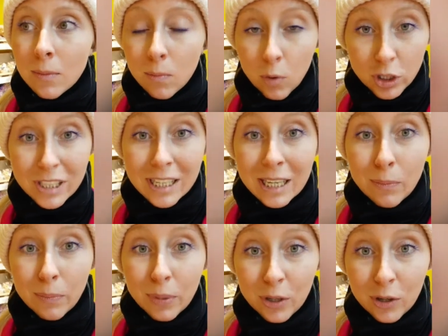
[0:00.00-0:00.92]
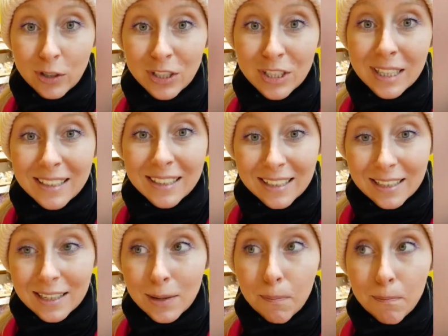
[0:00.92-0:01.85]
Mostly because
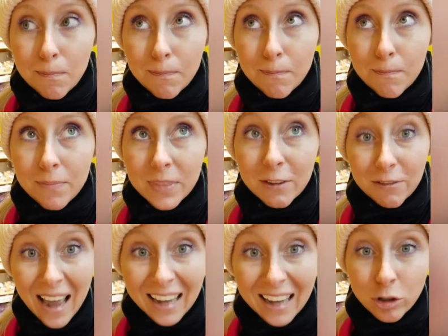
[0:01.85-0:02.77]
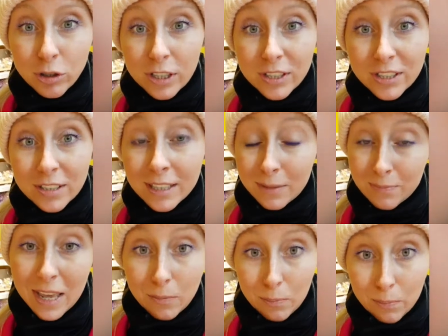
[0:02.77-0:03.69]
the factories that
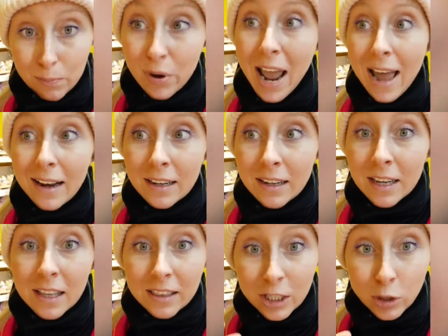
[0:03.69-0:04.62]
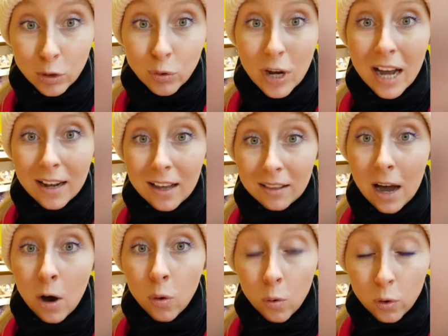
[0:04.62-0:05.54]
make bread, they do not
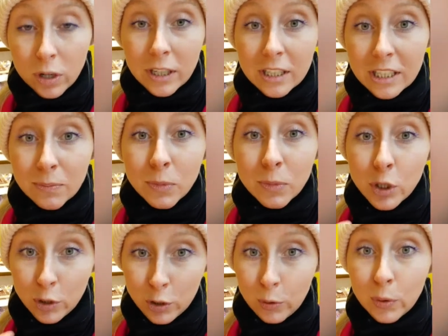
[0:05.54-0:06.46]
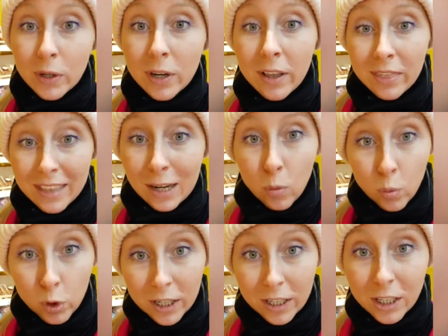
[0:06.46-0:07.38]
allow organisms to do their
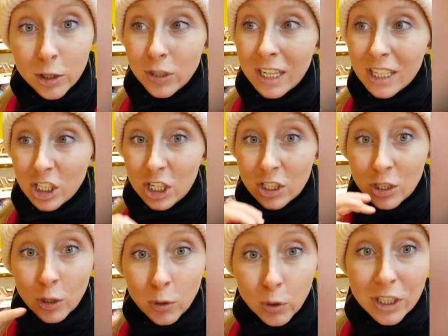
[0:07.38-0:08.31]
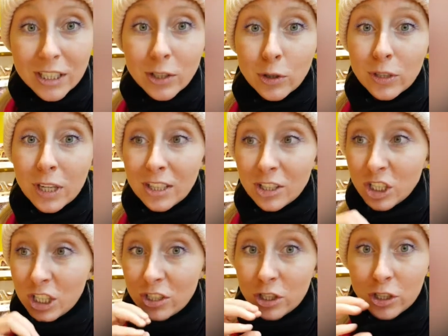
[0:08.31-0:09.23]
work, to digest gluten, to
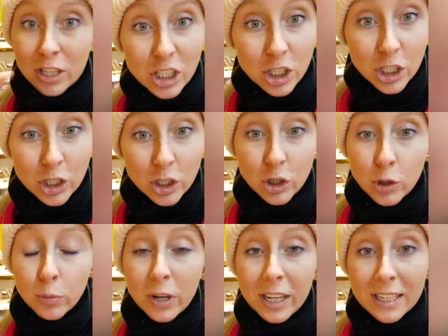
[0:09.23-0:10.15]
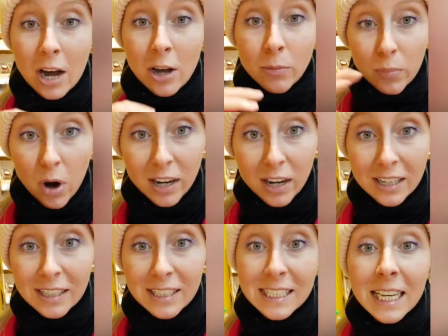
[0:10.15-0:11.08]
digest starches, to break down
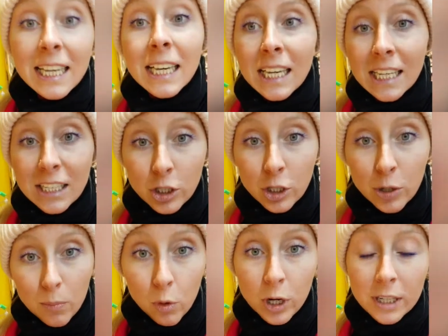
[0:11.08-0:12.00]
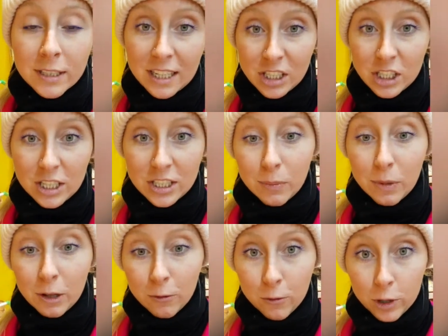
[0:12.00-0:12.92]
proteins into more
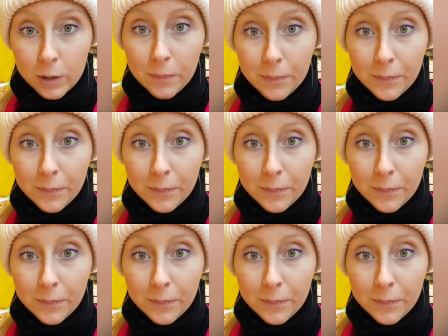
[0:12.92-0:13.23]
digestible form.